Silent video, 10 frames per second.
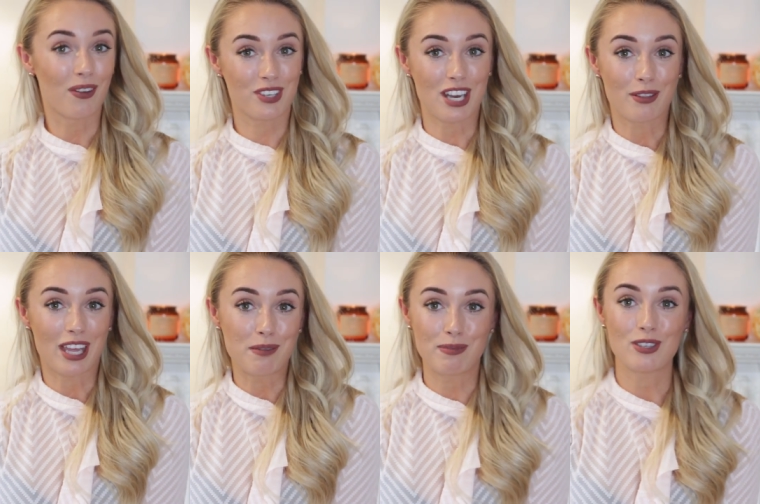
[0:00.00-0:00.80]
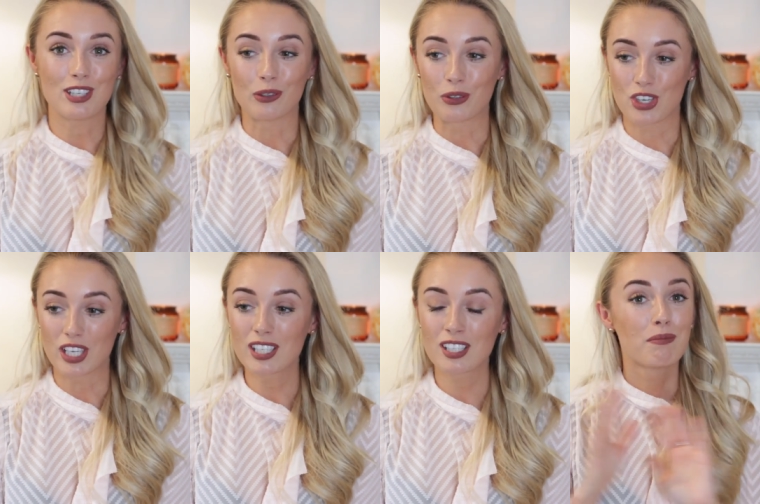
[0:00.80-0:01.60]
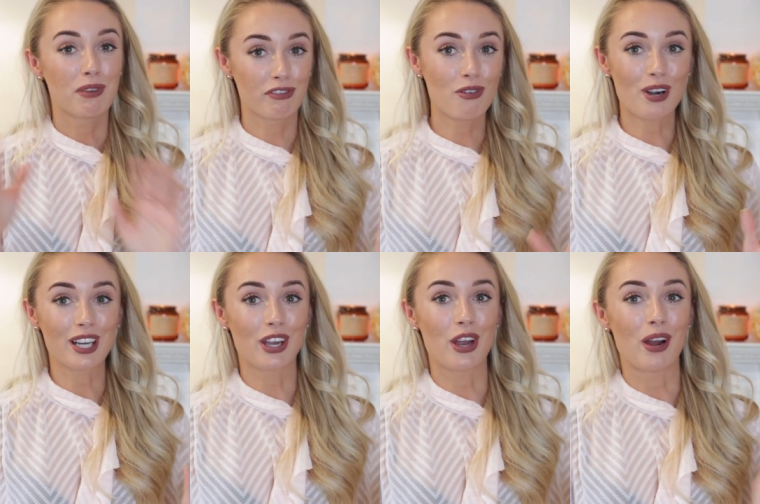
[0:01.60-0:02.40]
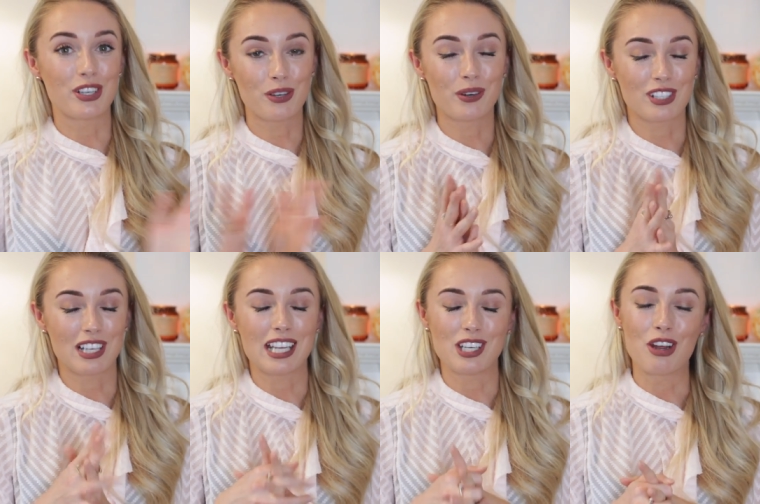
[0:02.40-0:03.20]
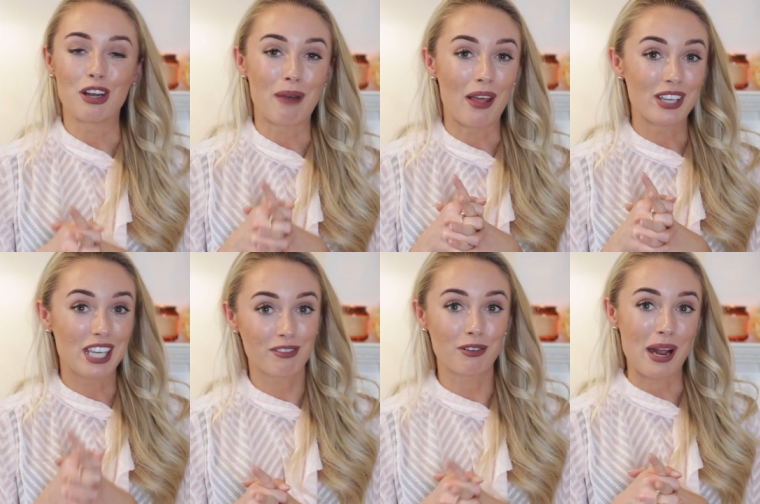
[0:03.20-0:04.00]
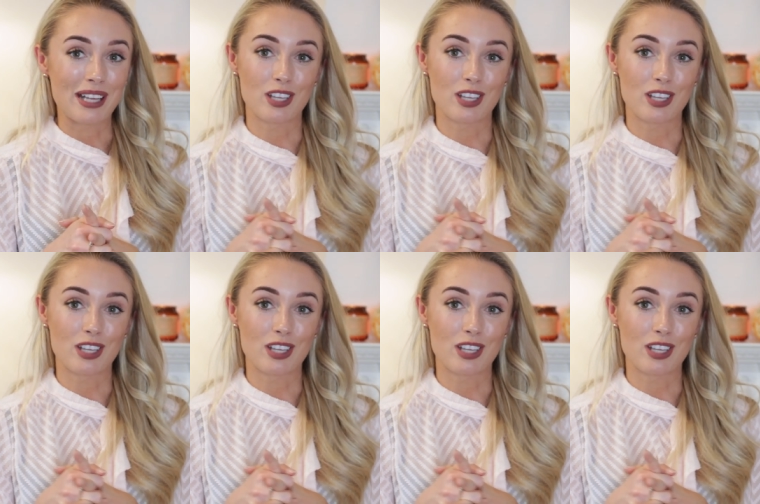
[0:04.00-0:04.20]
up to date with any beauty launches. Before I go, I do want to let you know about the giveaway.